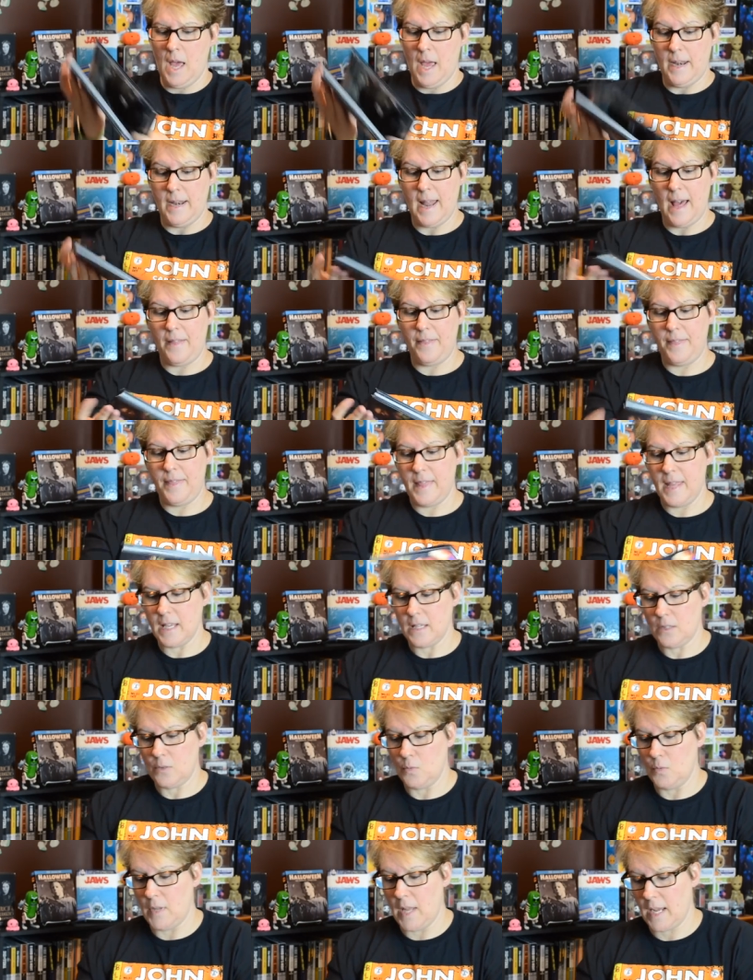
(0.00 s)
Now
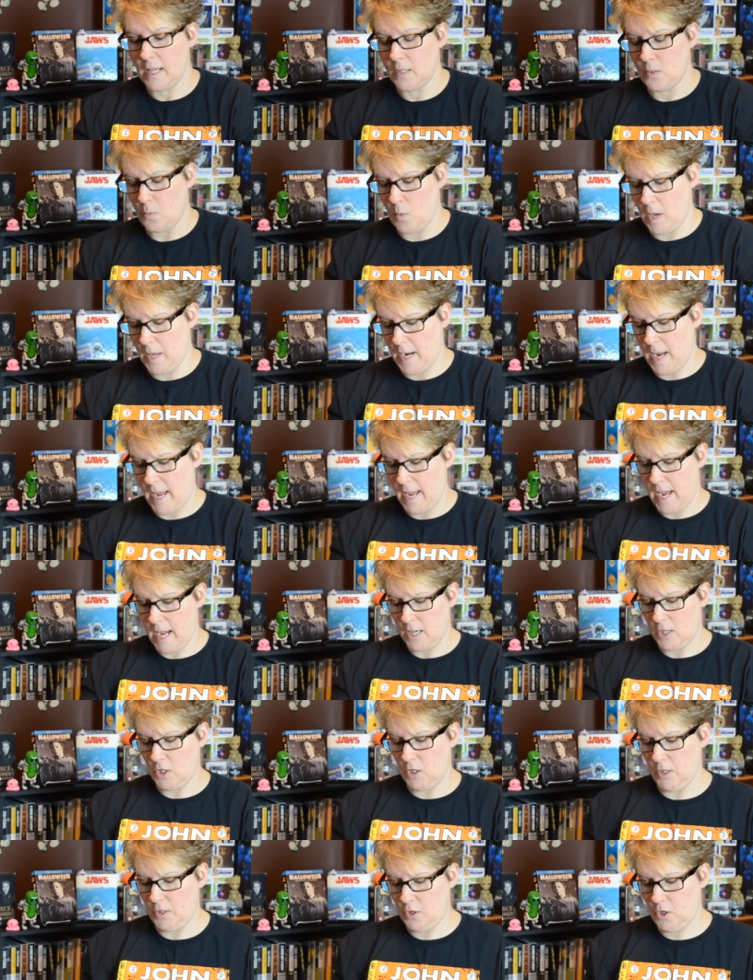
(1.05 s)
this next one I
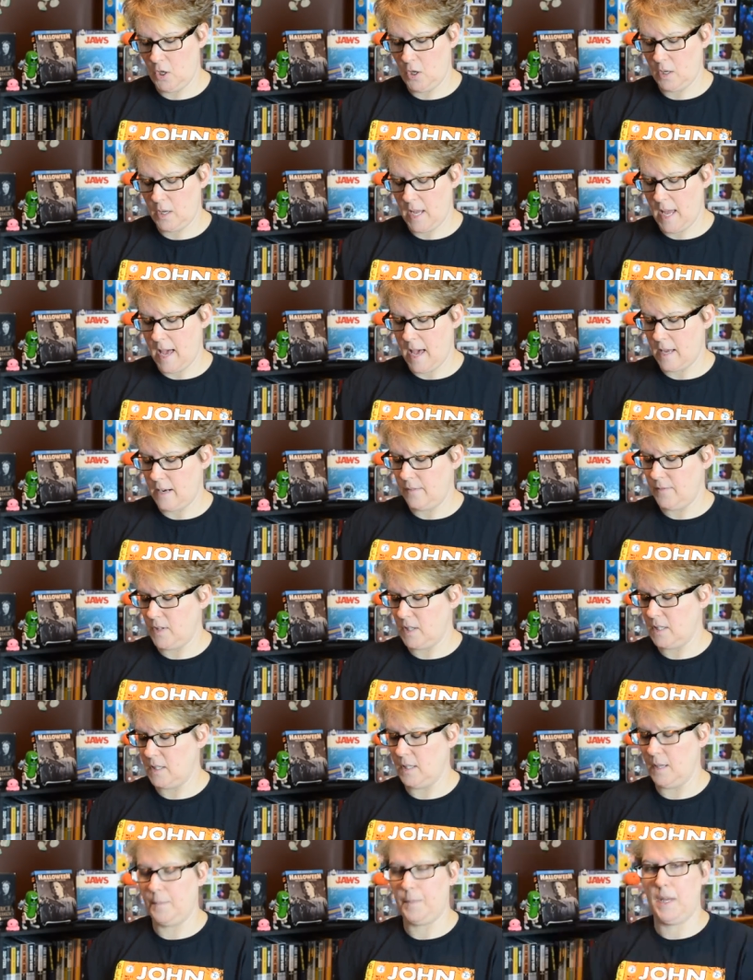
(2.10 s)
actually took out of the
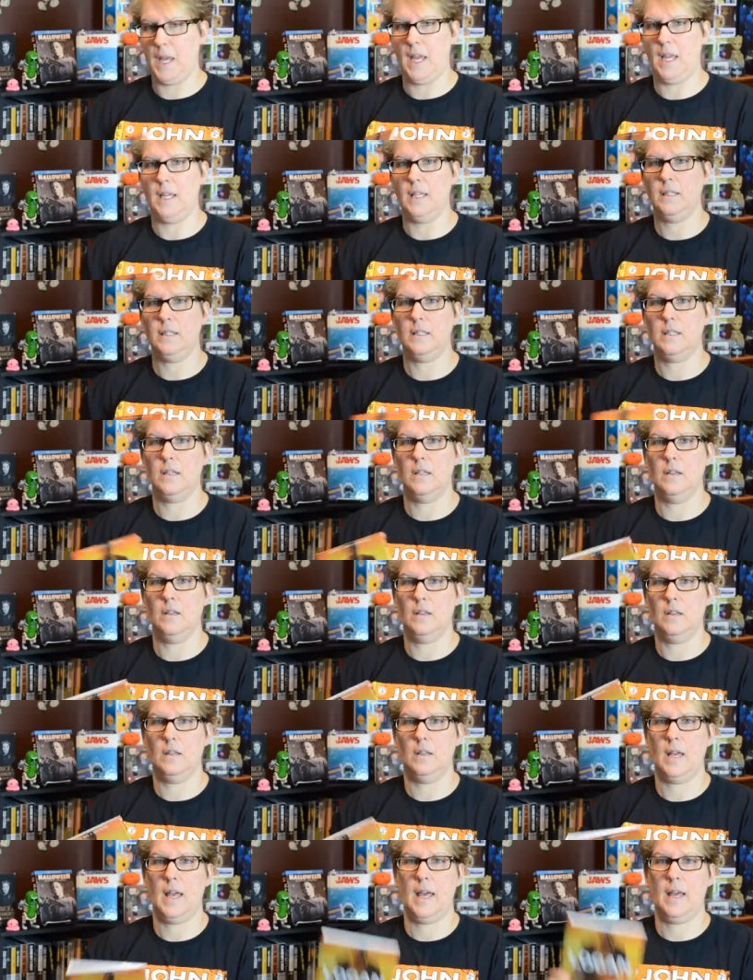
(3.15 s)
slipcase
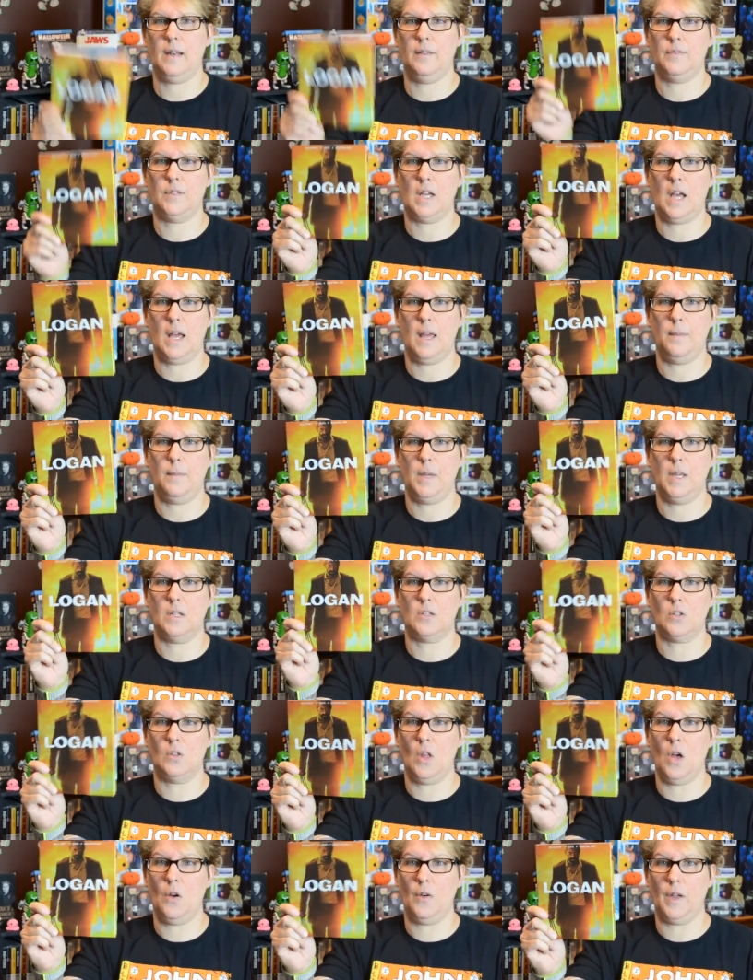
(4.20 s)
ahead of time. It's
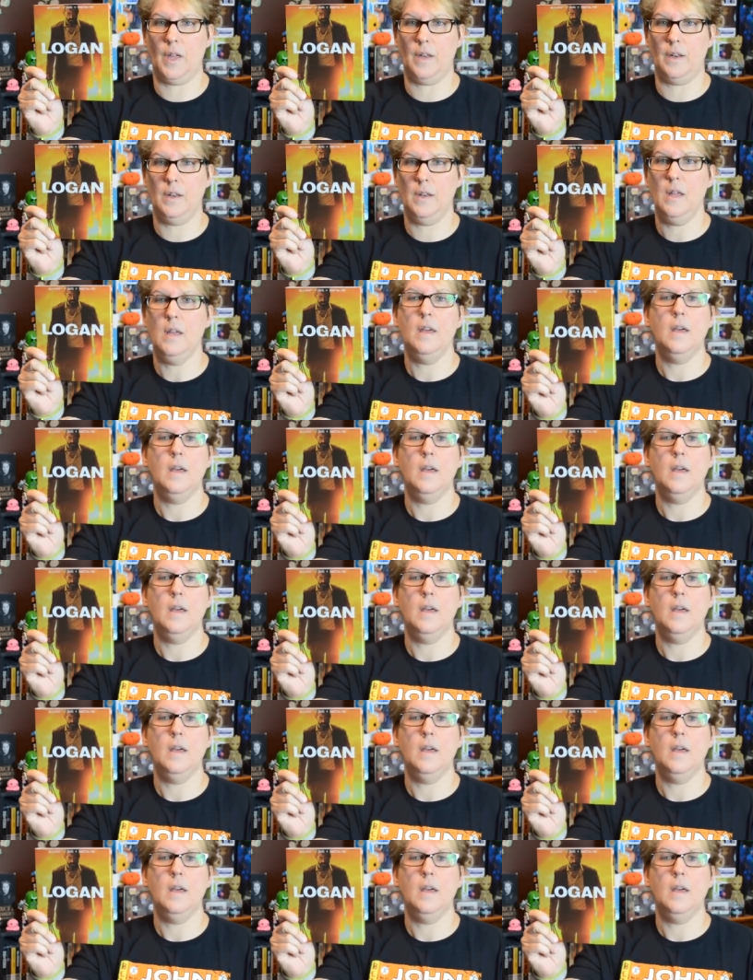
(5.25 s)
Logan.